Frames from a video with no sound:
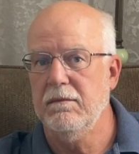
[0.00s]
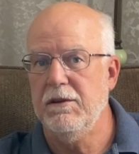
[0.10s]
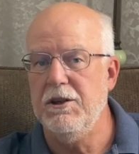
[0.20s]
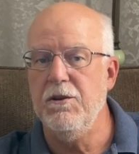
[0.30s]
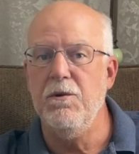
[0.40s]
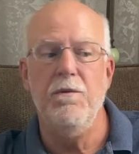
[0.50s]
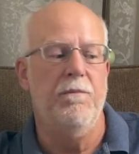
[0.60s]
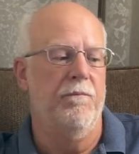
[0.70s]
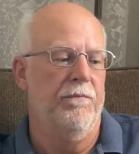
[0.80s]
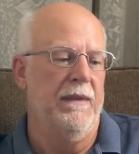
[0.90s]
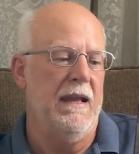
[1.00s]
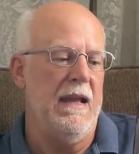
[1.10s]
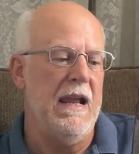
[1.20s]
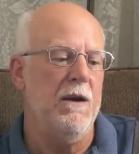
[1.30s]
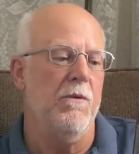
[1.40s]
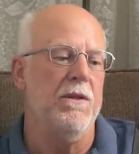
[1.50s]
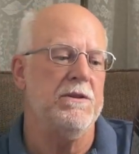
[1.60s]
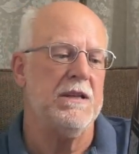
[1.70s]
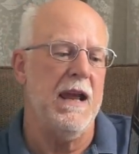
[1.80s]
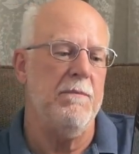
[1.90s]
to equal the
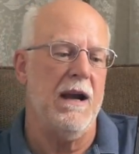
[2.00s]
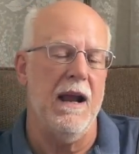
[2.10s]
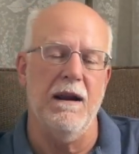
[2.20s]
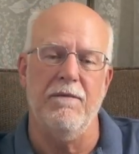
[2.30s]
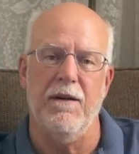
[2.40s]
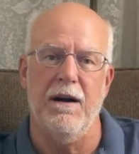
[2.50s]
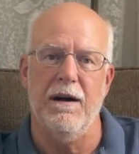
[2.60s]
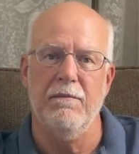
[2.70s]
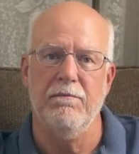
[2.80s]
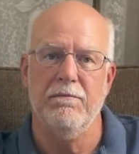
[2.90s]
same kind of